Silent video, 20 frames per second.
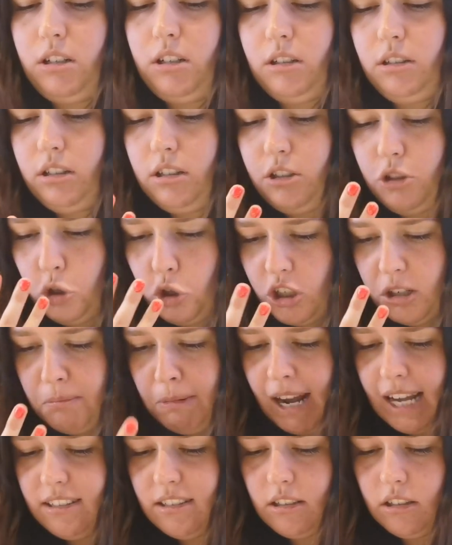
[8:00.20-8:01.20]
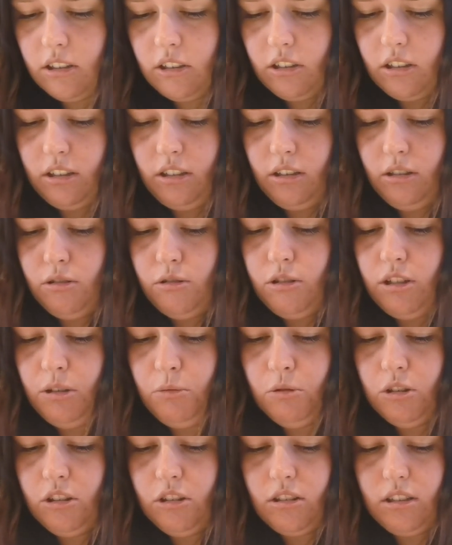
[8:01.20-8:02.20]
like a stuck mask like you
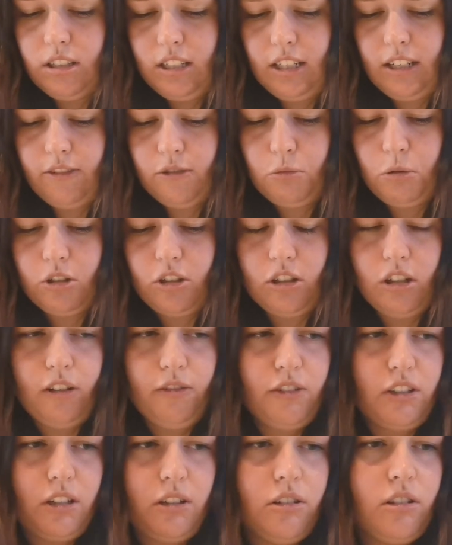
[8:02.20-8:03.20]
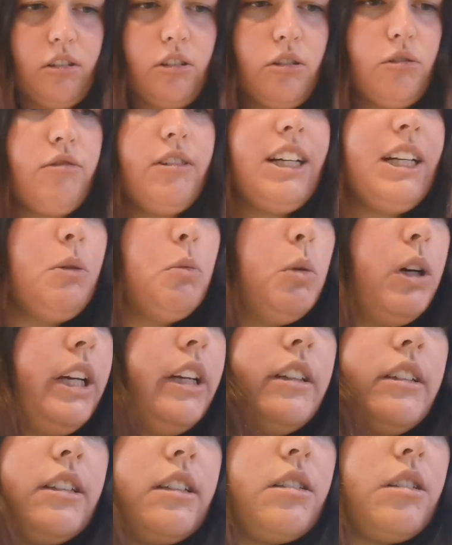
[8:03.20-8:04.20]
usually would and then you have to wash it off so it's just really
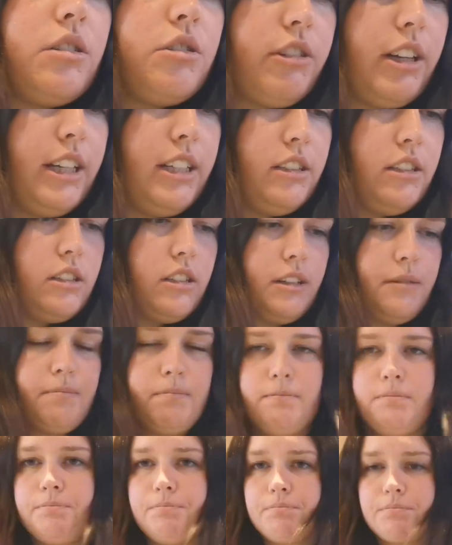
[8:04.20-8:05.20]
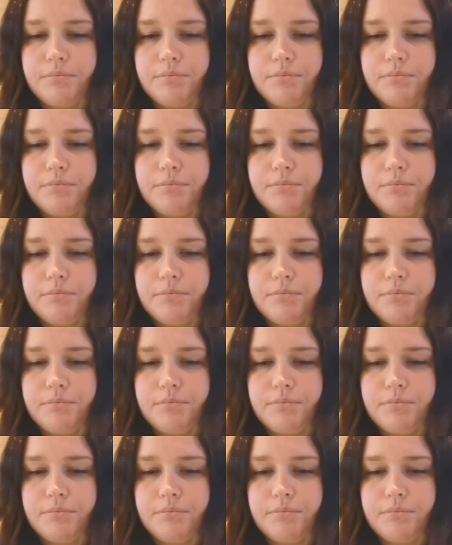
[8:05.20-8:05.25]
weird it's a strange um,